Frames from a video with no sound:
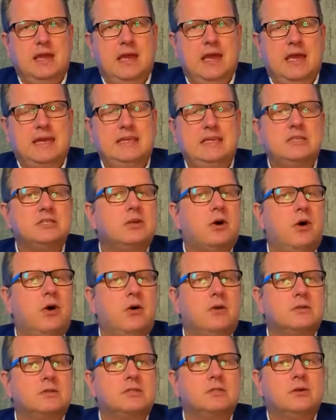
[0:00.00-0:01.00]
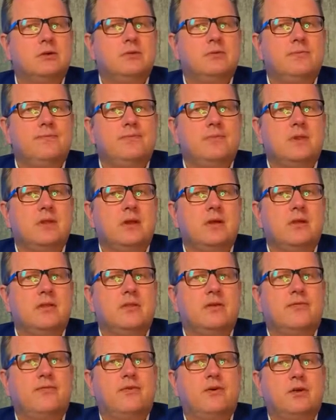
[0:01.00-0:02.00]
And he's also
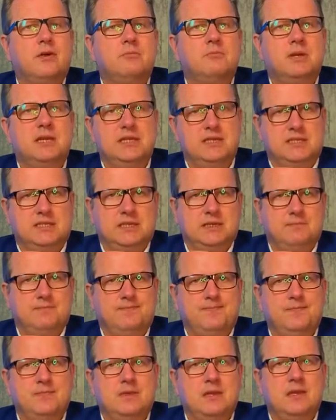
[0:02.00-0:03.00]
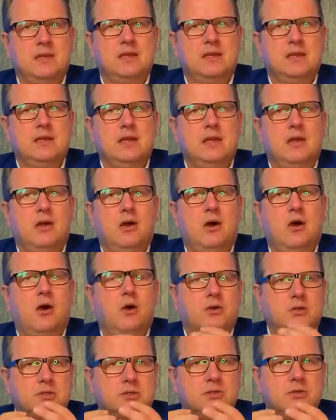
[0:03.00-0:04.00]
the foreign minister,
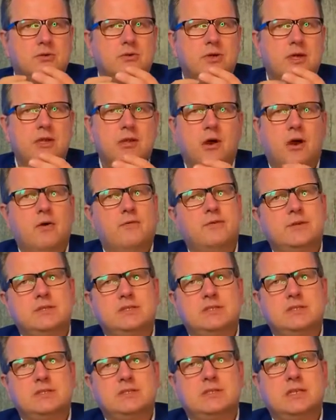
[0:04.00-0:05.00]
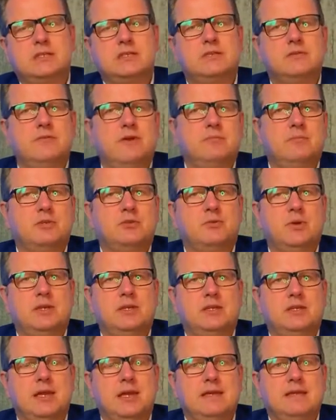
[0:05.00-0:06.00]
also in office since November
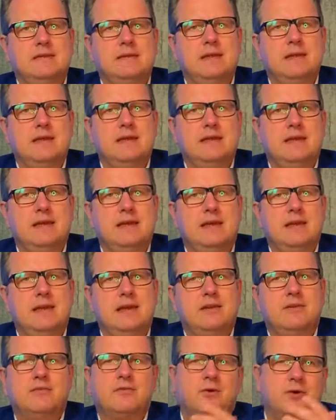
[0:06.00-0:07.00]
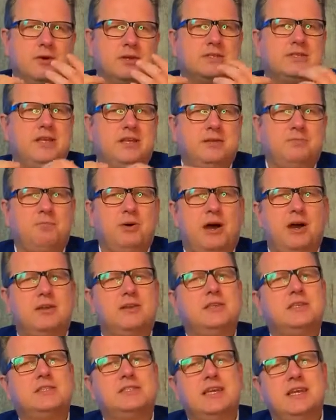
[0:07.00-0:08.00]
2010. And of course, this
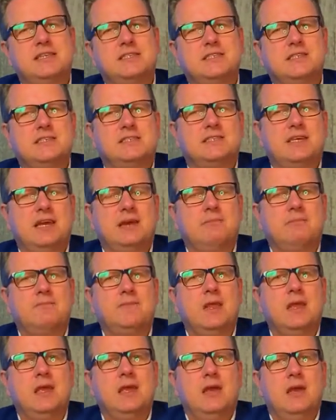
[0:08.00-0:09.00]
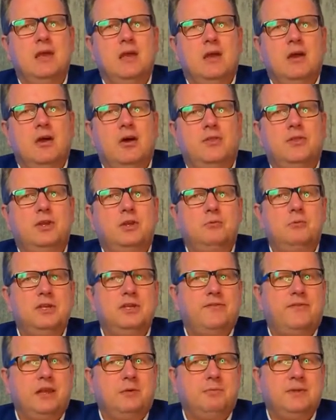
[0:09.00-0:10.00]
party stays the same. On the Human
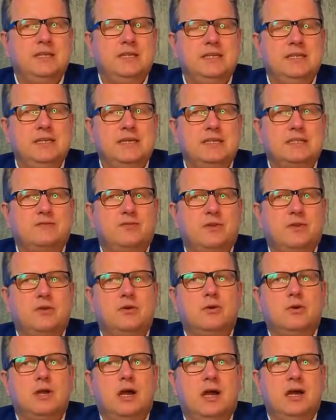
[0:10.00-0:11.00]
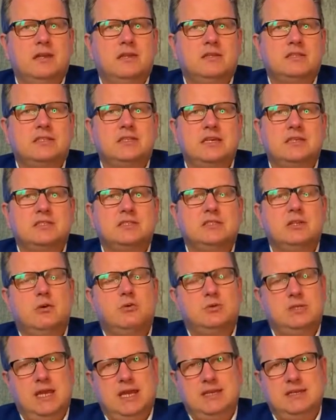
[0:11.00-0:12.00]
Development Index for the Cook Islands, there's
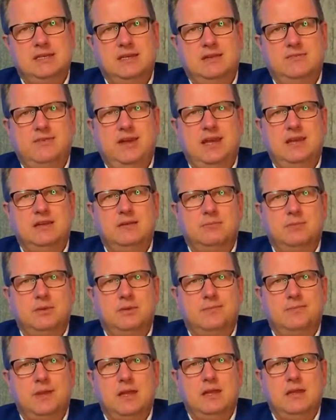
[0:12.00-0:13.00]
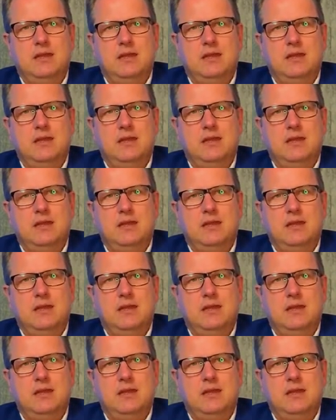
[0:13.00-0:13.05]
no data available.